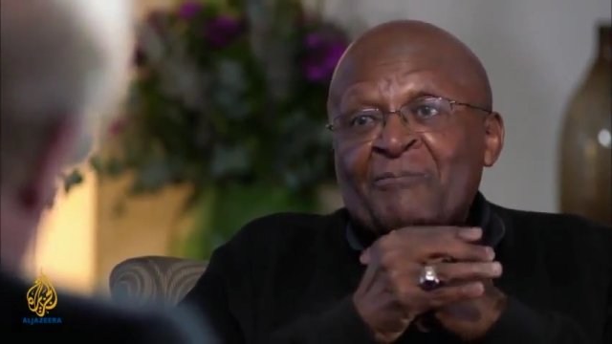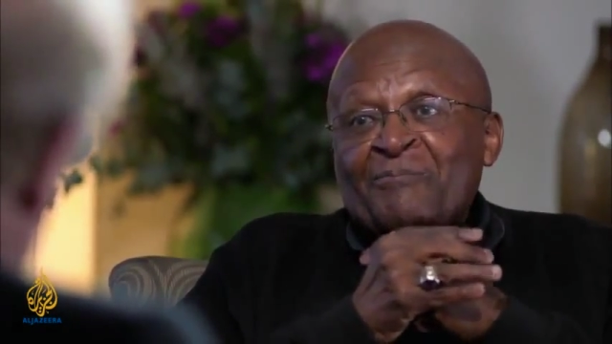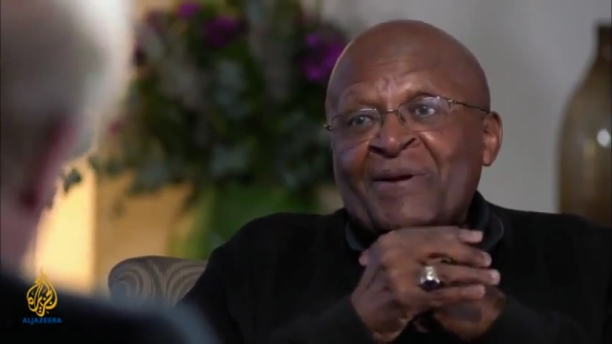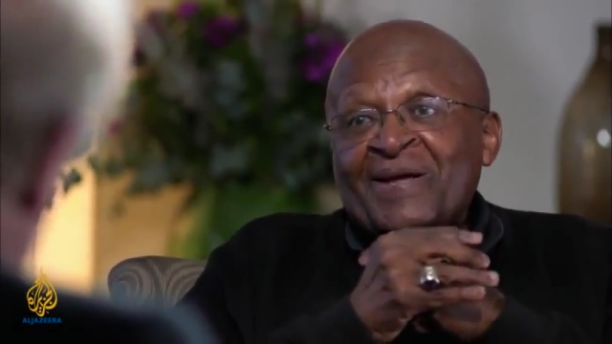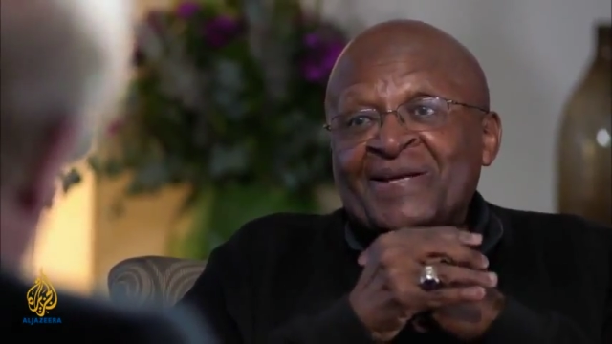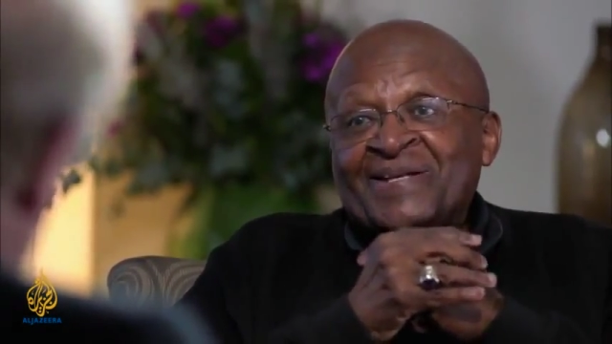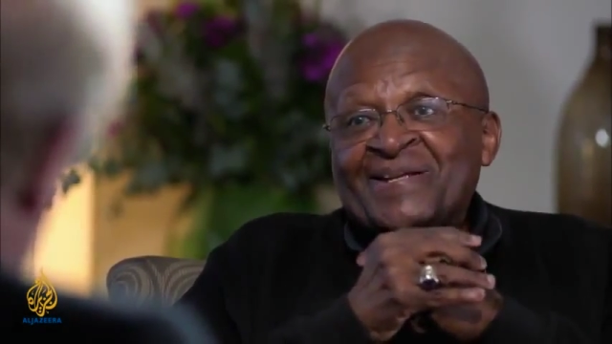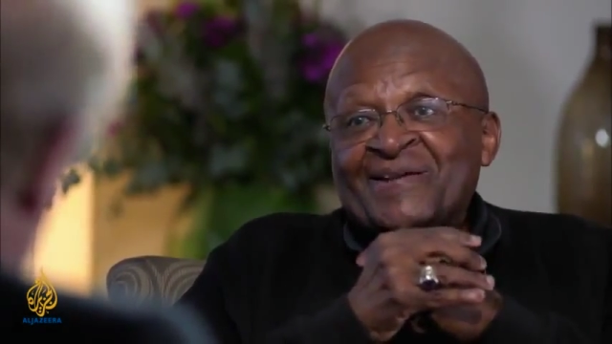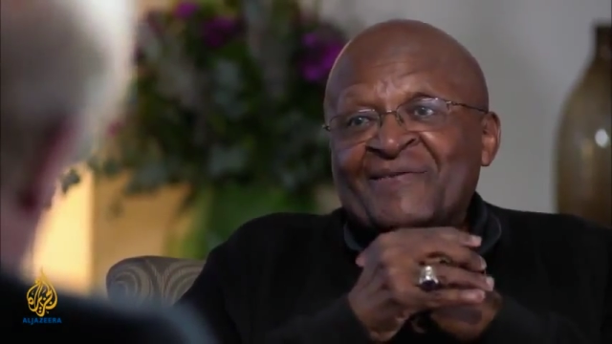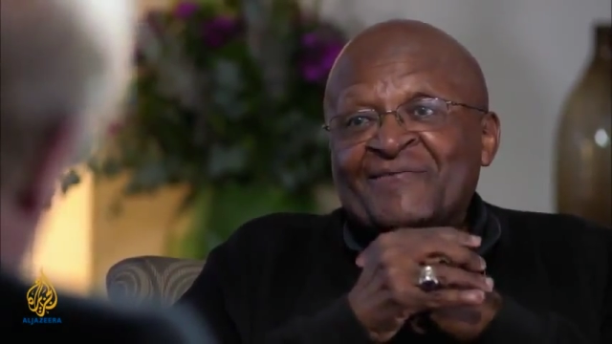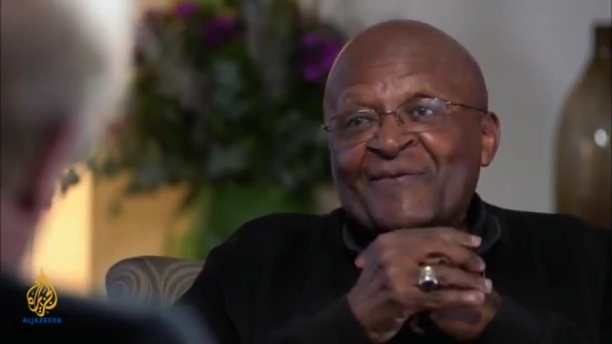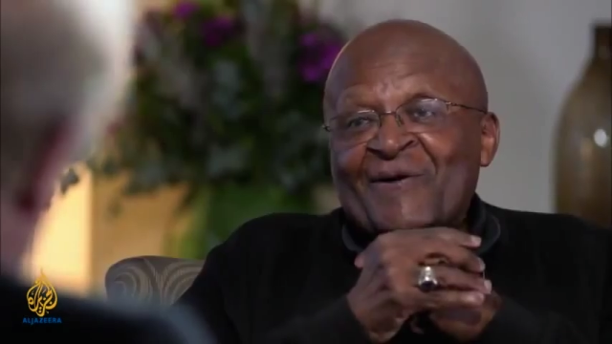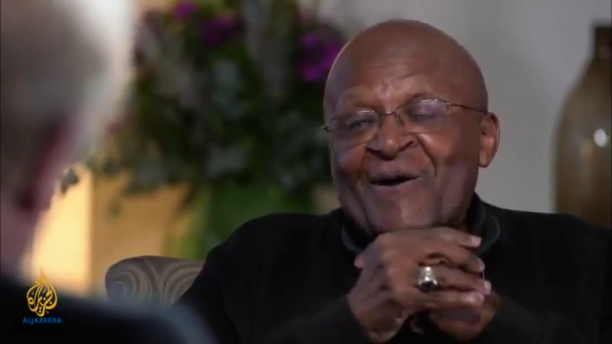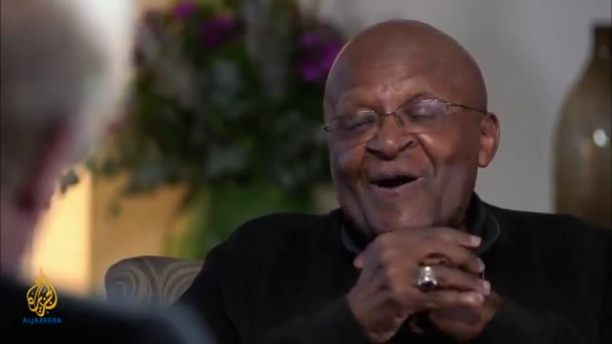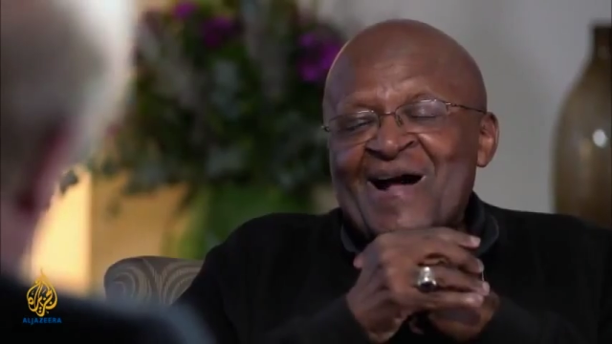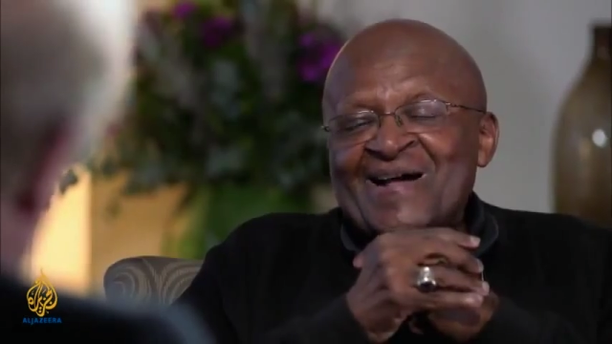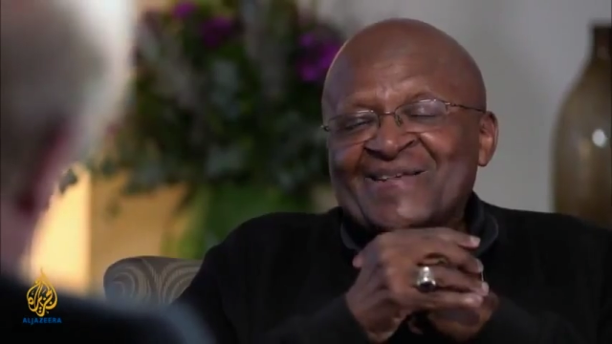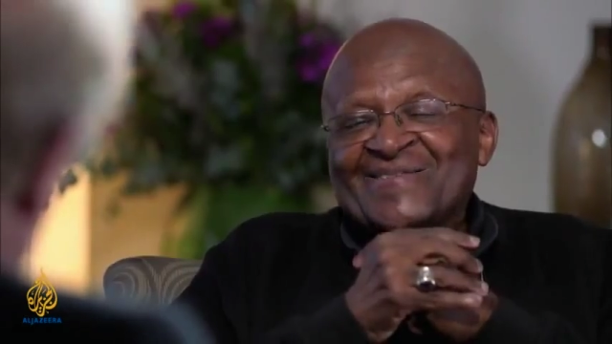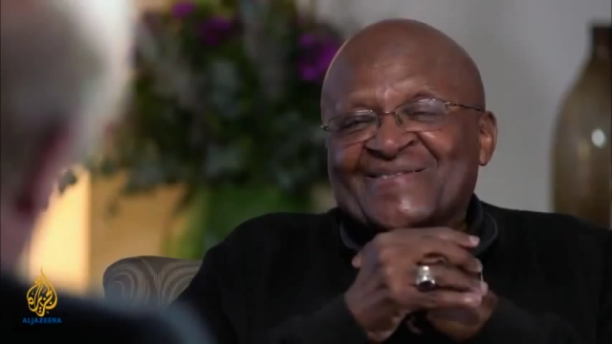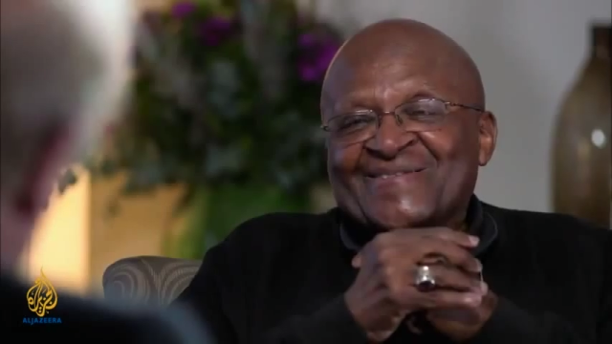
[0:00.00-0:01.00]
betting
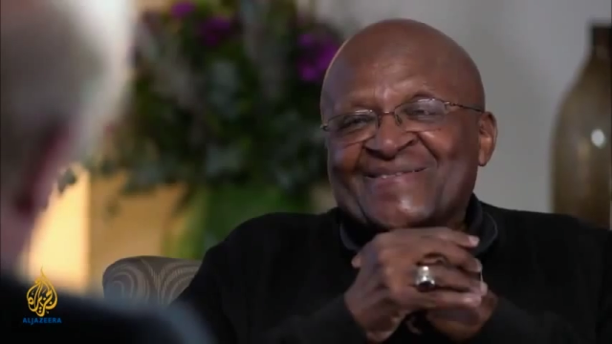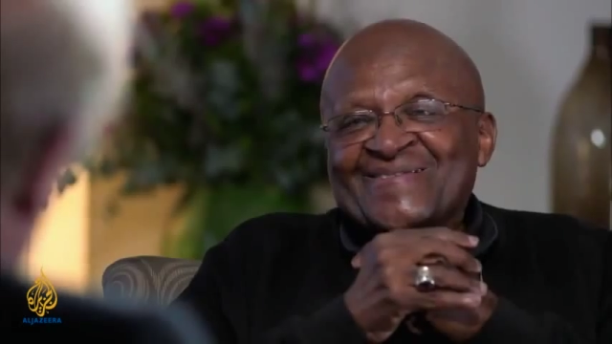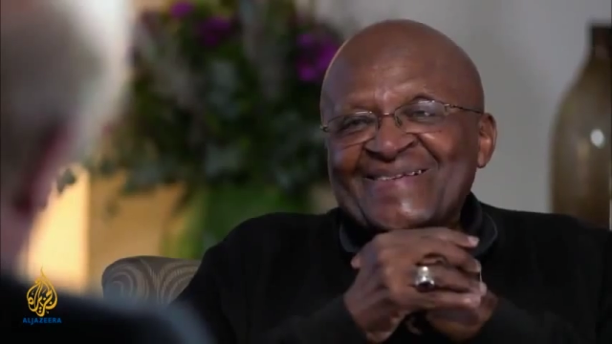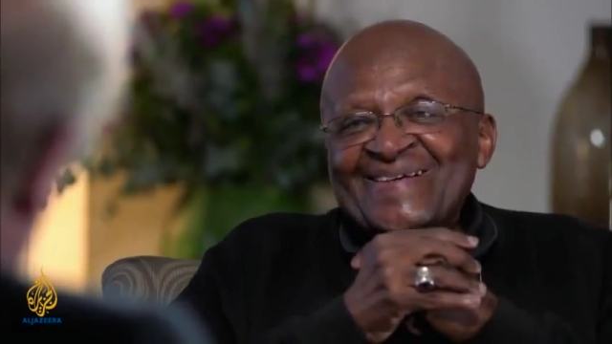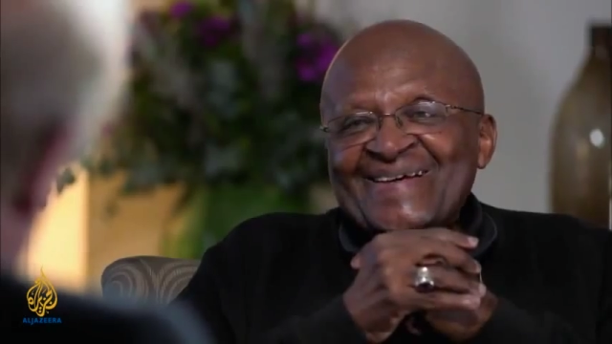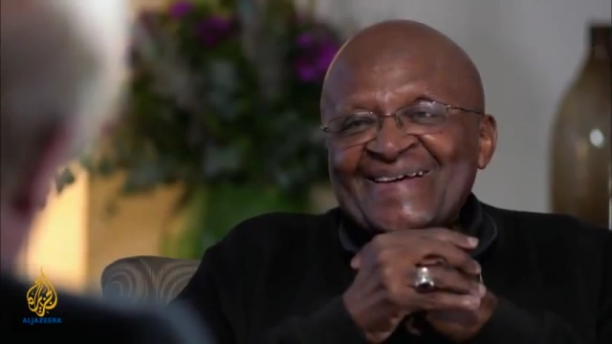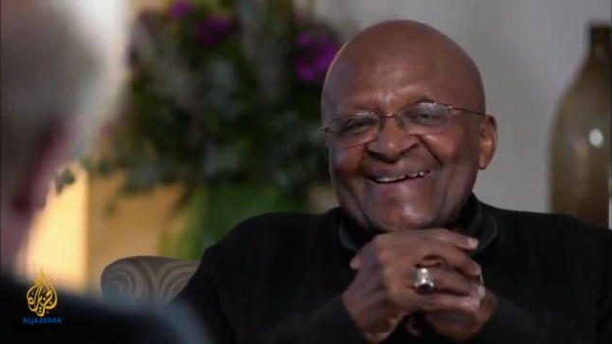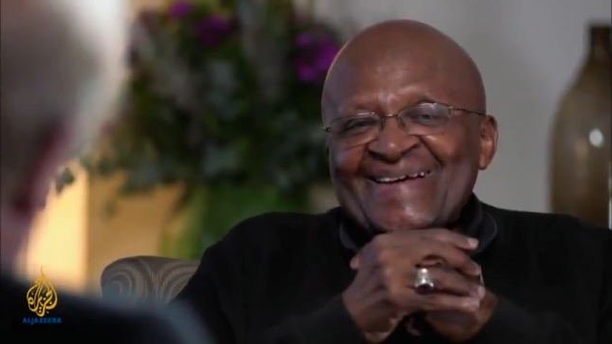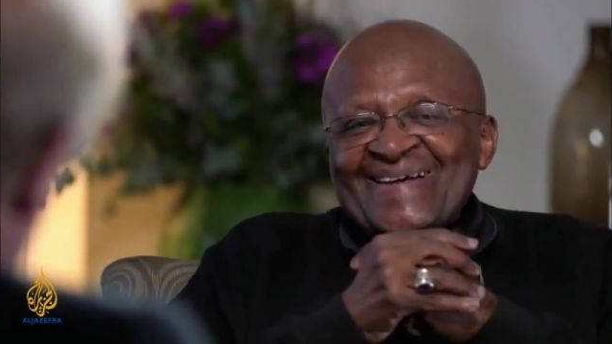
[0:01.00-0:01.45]
for us.